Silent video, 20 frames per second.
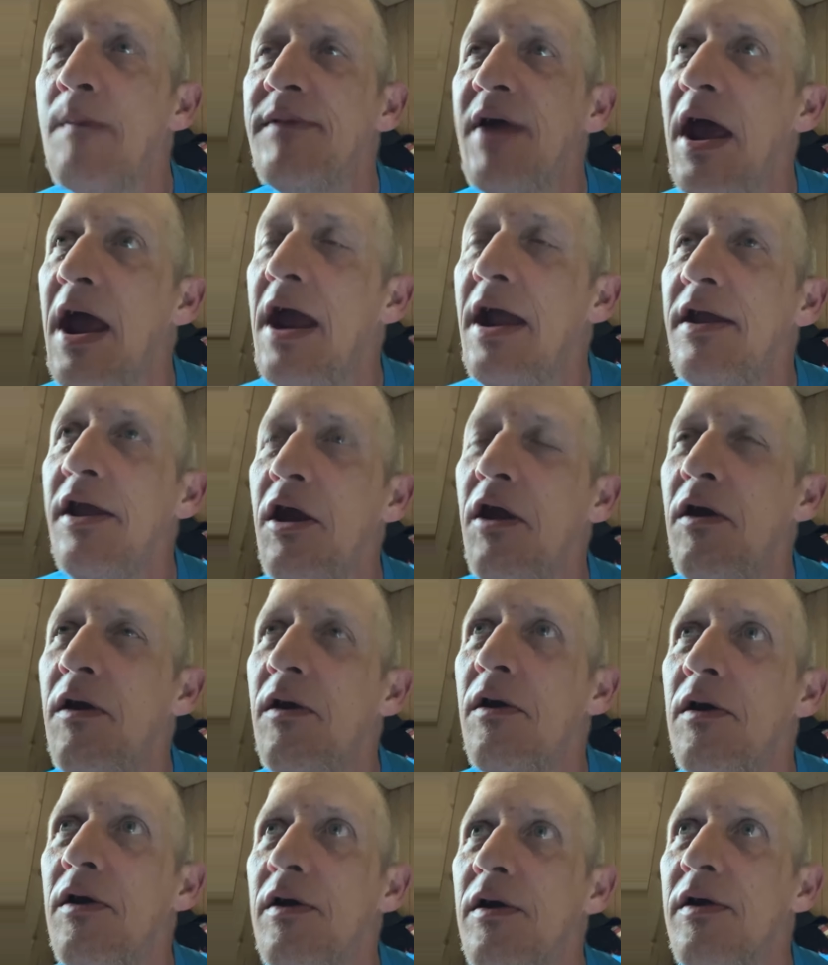telling you,
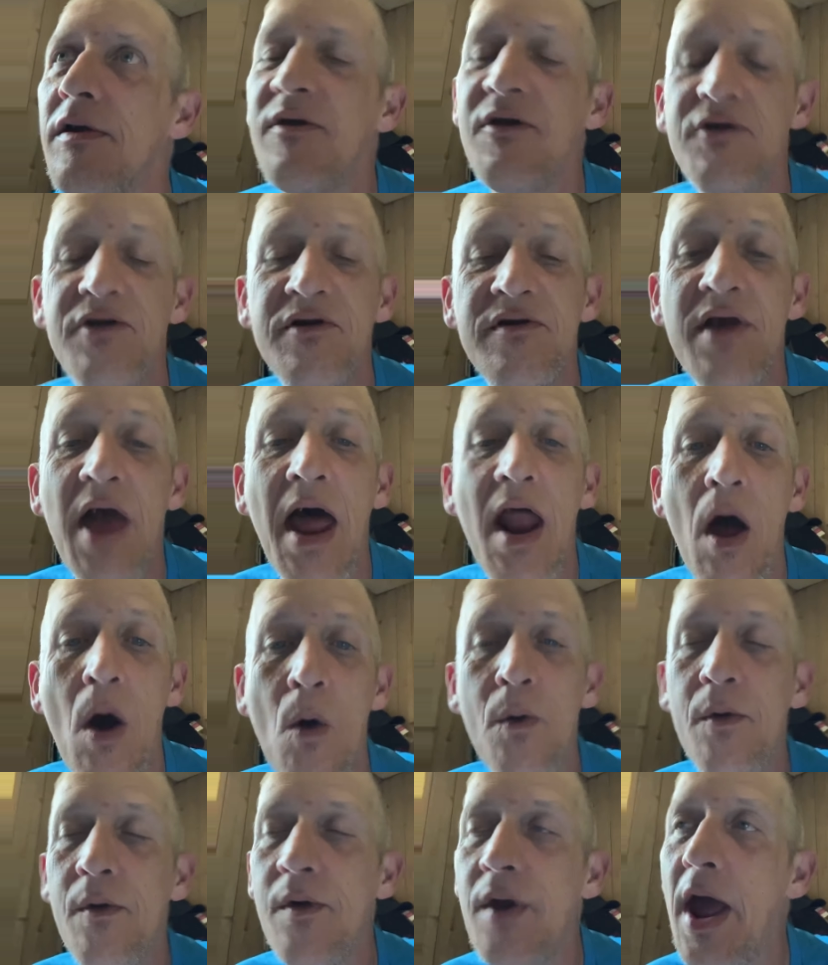since she's got
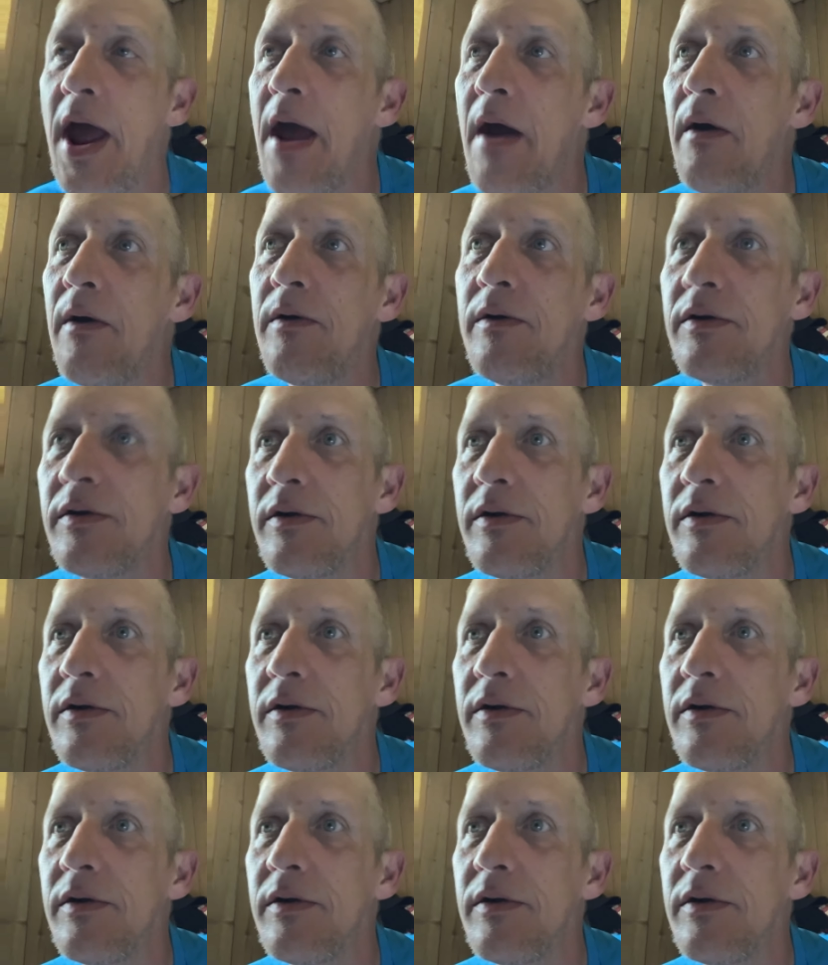older now,